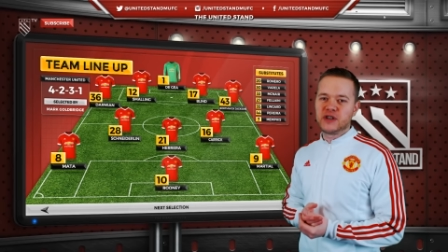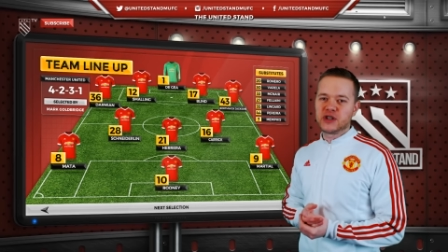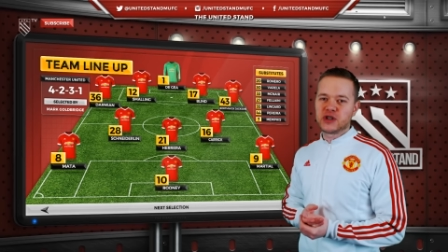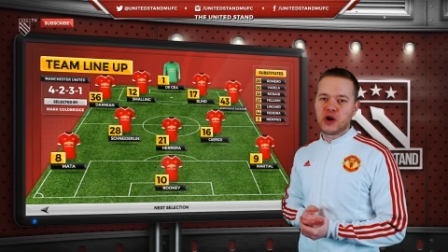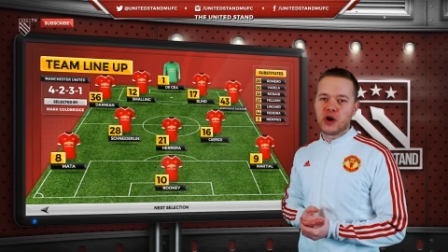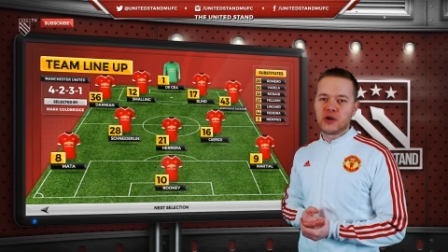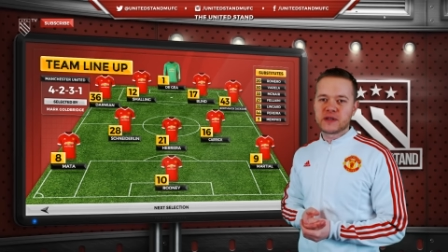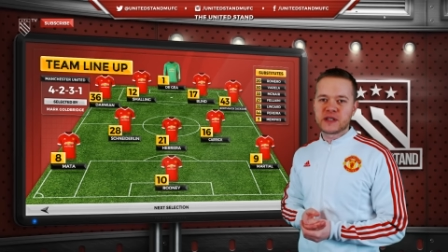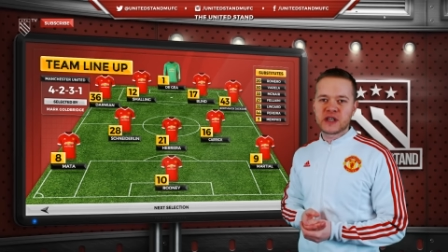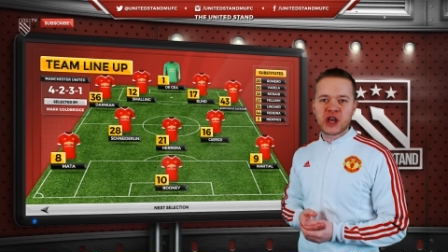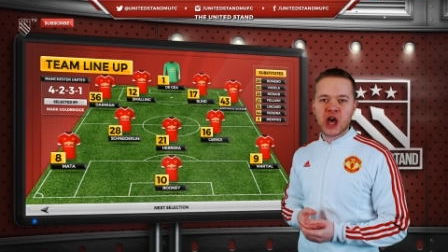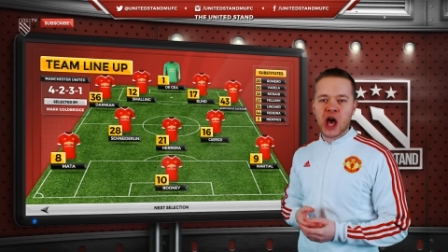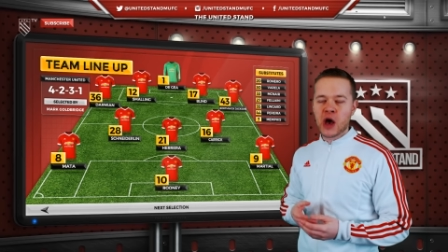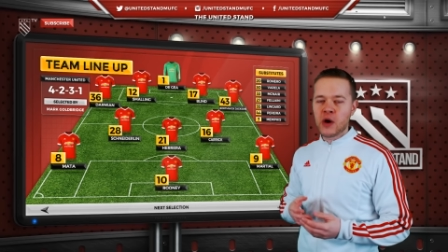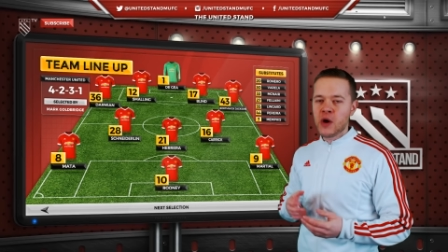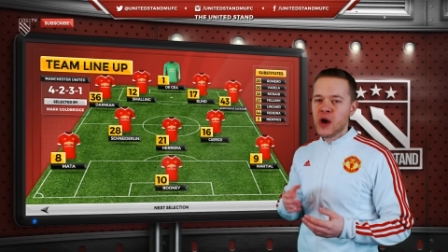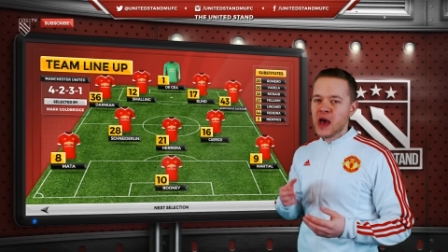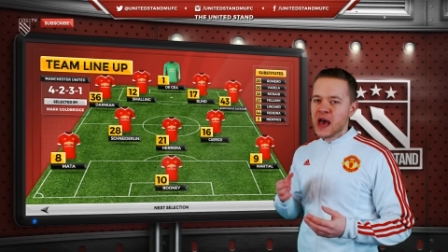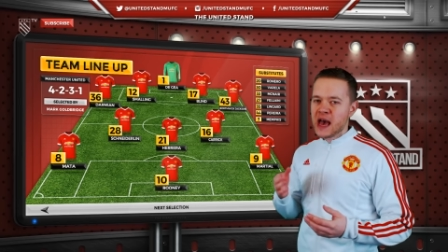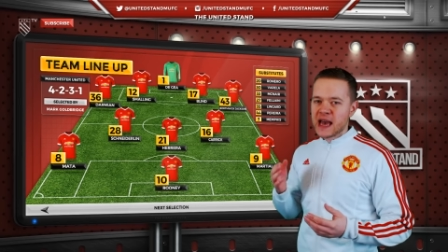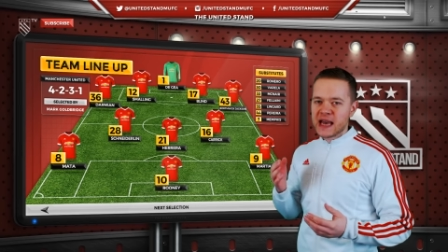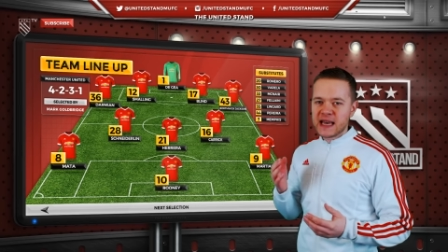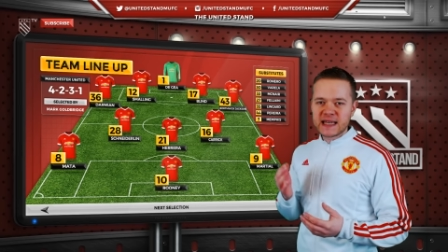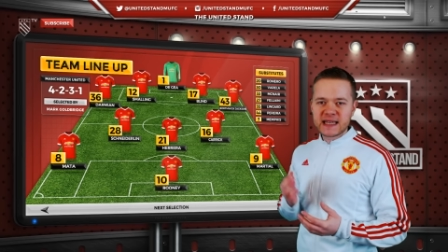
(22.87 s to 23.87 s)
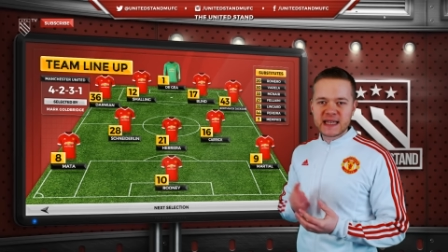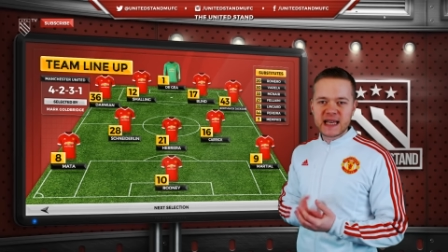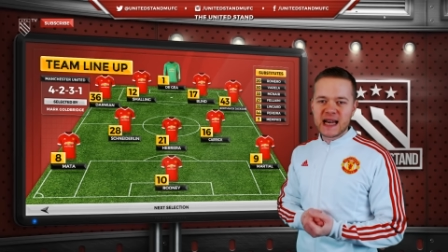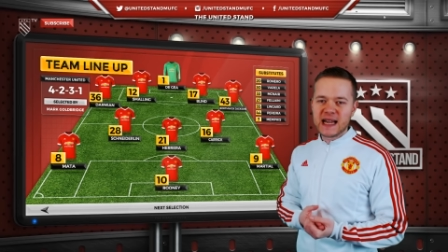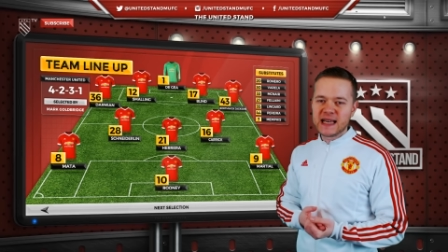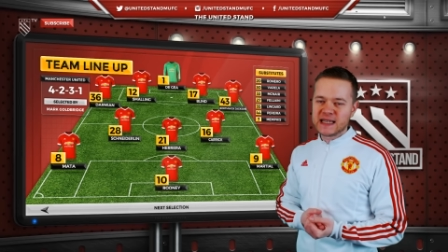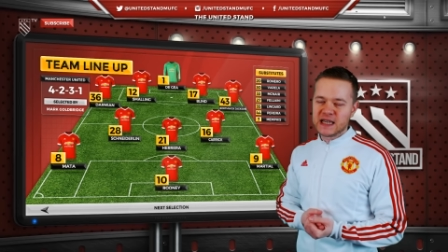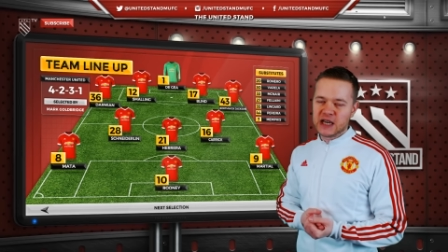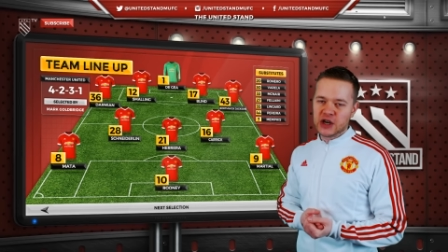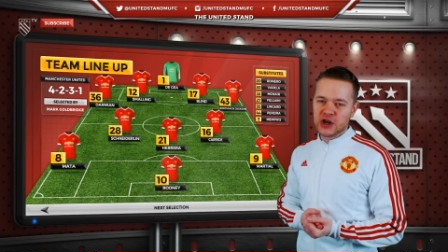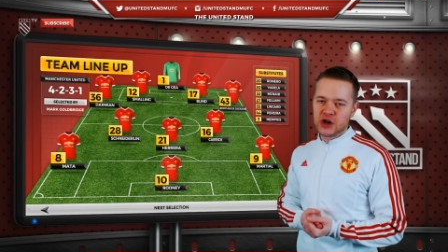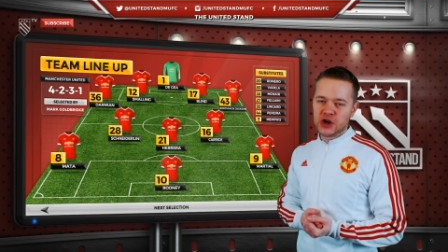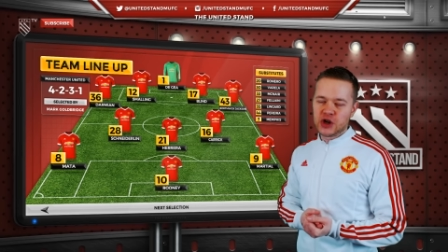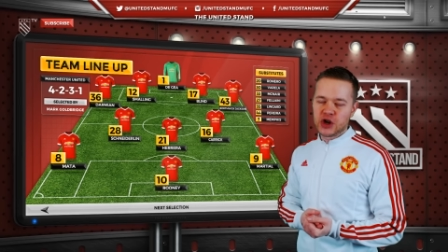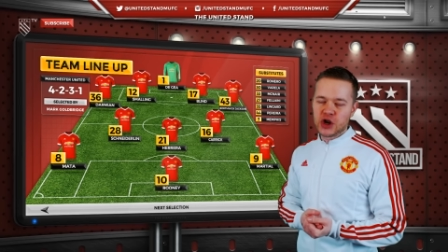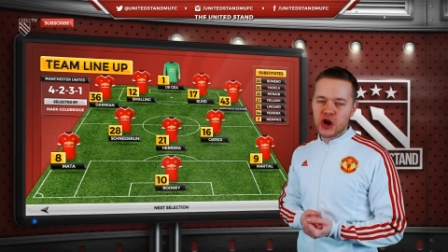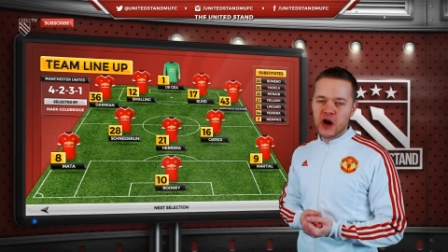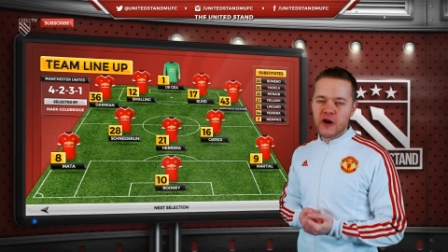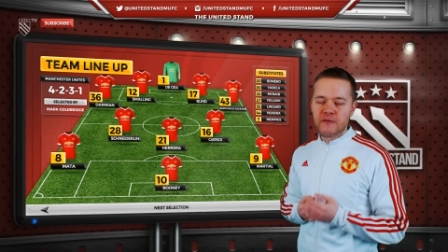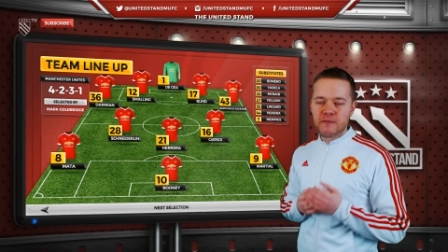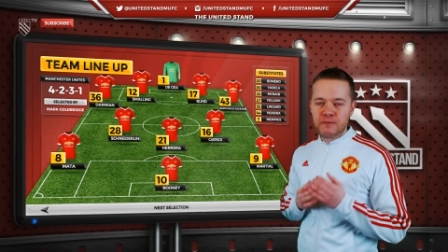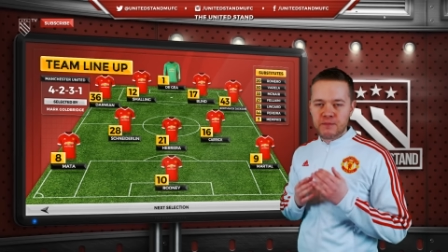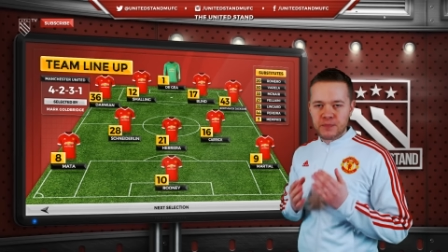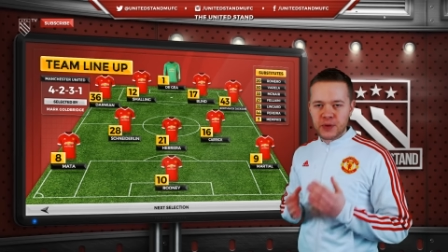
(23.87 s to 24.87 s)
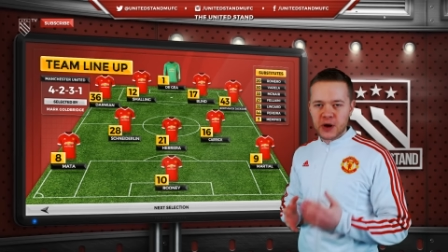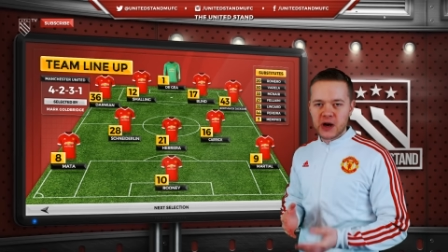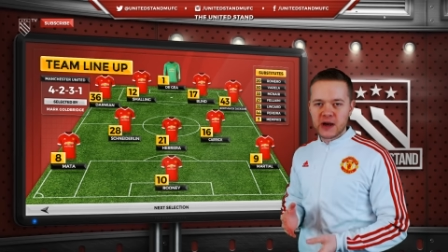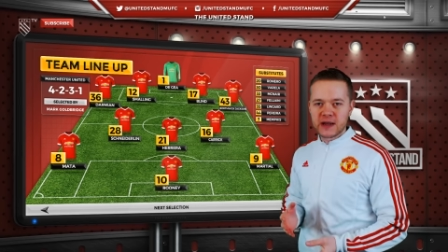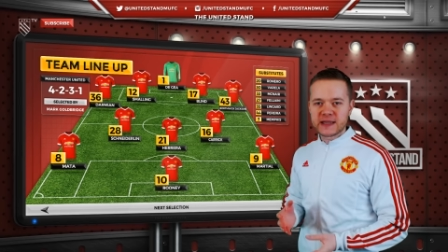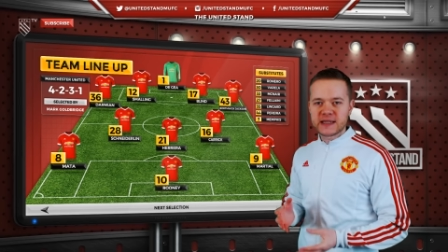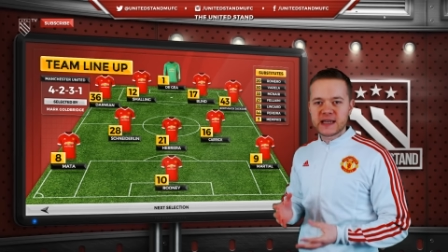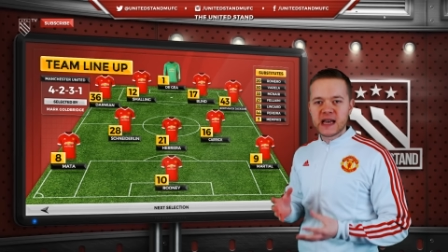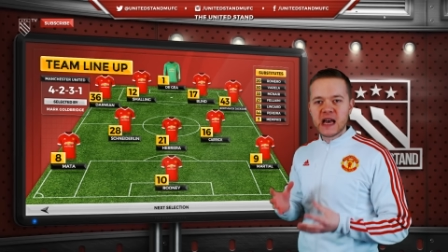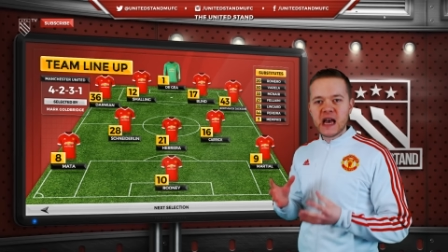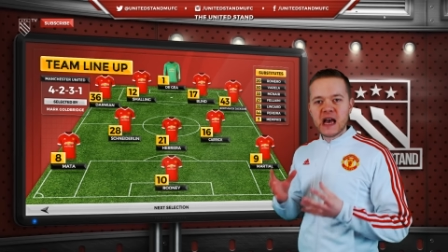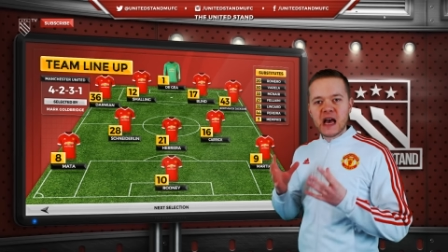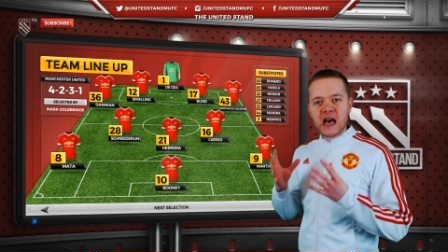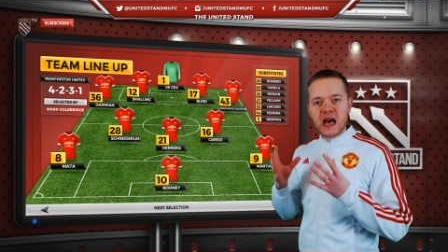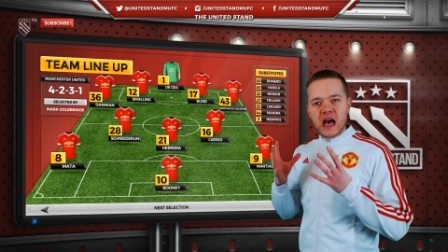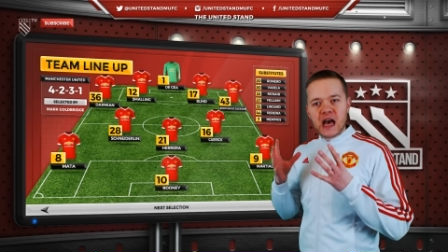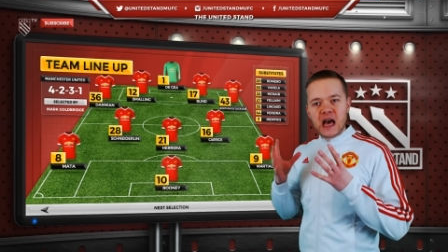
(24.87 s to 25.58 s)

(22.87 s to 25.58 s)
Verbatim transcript: has got to go. He still isn't good enough, but